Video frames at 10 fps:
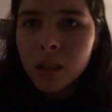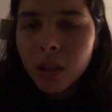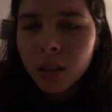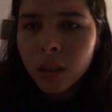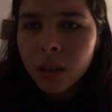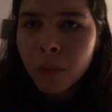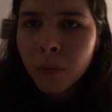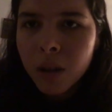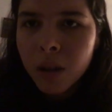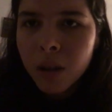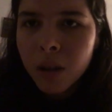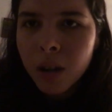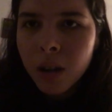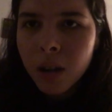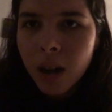you're a little more
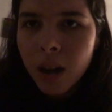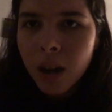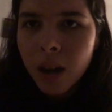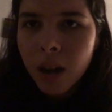confident.